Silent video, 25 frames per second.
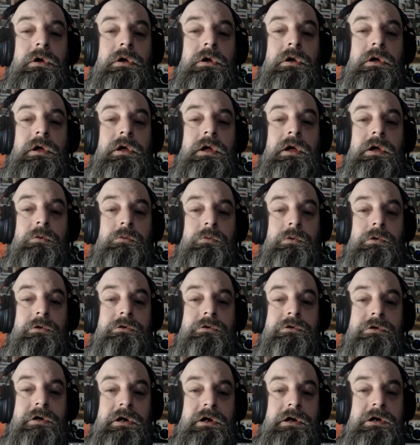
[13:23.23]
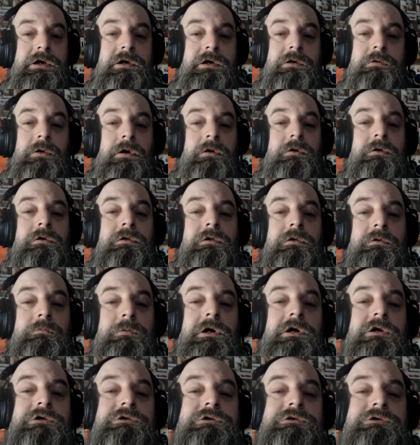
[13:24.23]
It will take you out of the
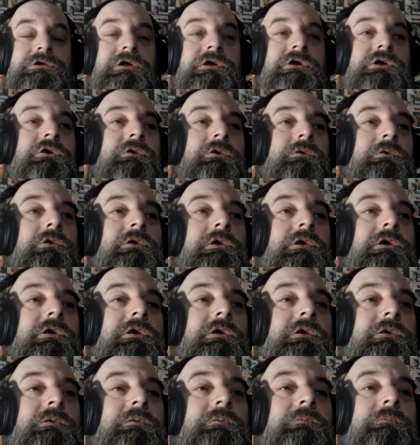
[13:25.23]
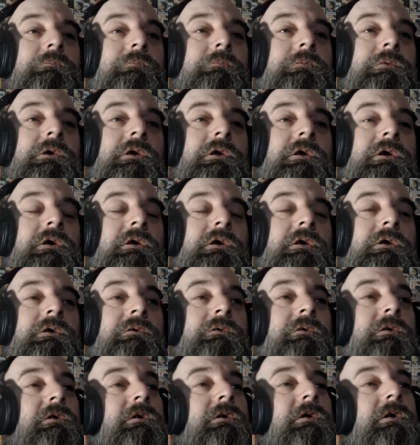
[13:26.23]
mindset you are in. But,
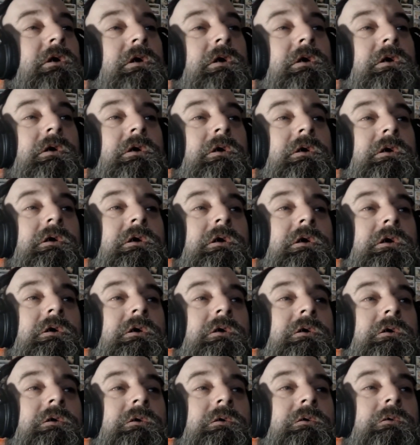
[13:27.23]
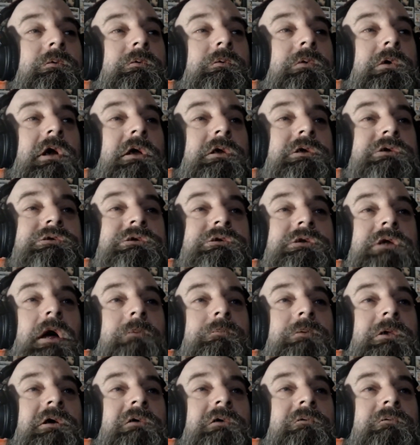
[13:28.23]
yeah, we got to stop
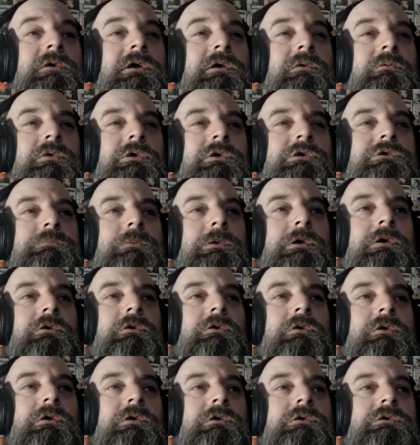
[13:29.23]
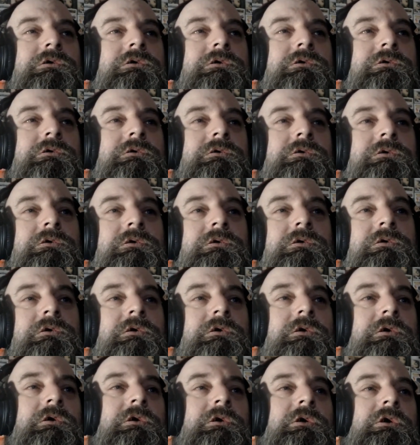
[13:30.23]
living in what's broken us.
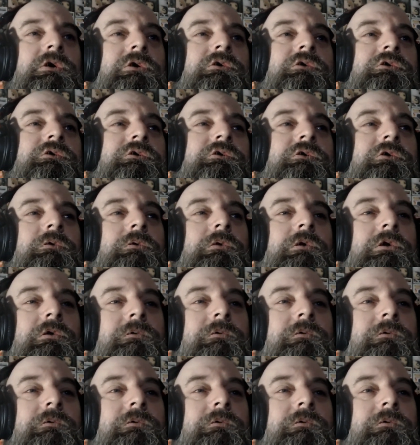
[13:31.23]
So,